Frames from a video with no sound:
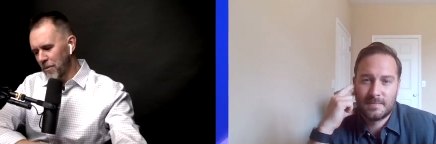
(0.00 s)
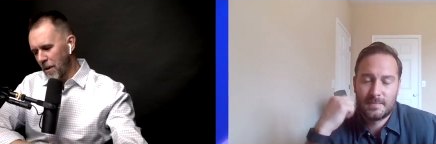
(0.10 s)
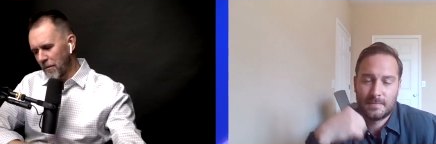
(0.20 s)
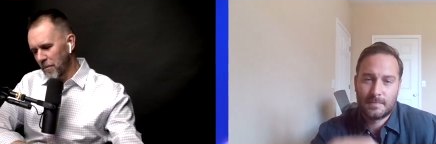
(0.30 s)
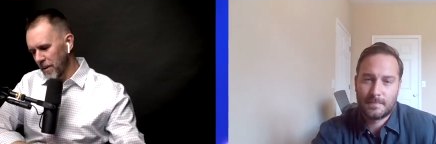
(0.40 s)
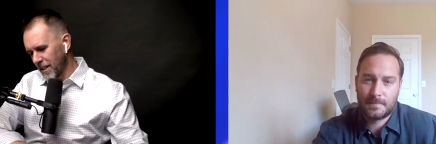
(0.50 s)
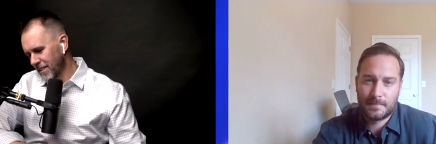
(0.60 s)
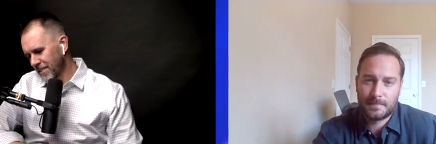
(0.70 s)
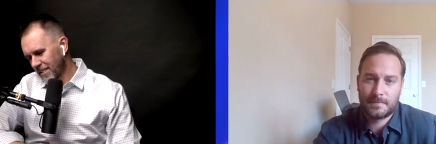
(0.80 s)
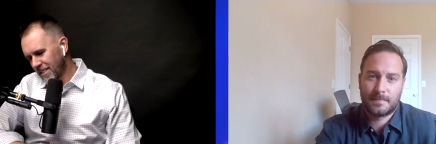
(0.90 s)
Speaker 1: was
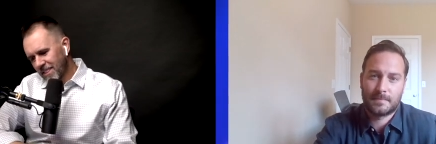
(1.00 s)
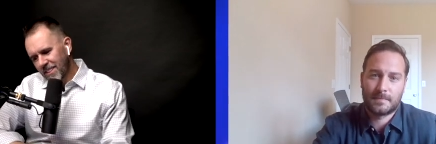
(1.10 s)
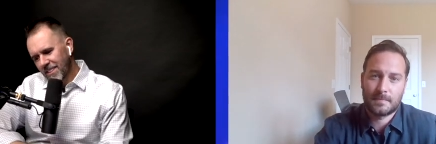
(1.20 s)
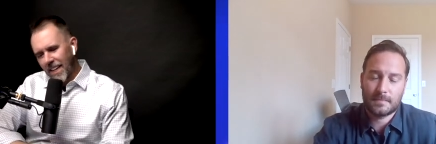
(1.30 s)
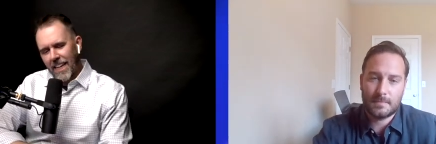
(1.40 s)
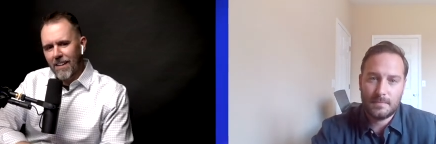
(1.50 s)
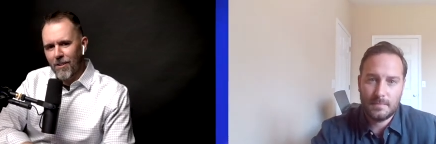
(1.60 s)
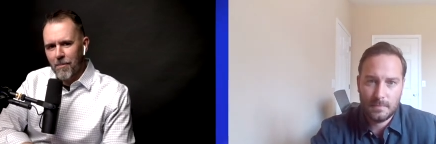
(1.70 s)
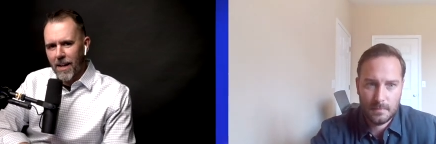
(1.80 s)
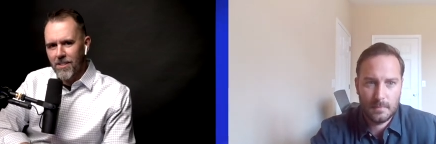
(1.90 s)
probably, I can't
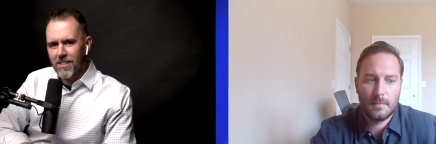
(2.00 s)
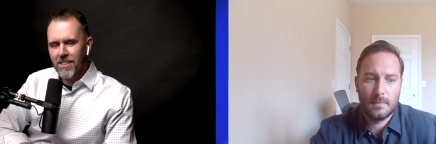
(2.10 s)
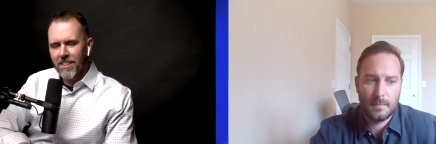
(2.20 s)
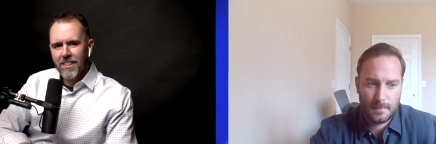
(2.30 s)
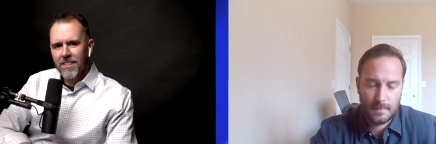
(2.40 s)
even imagine.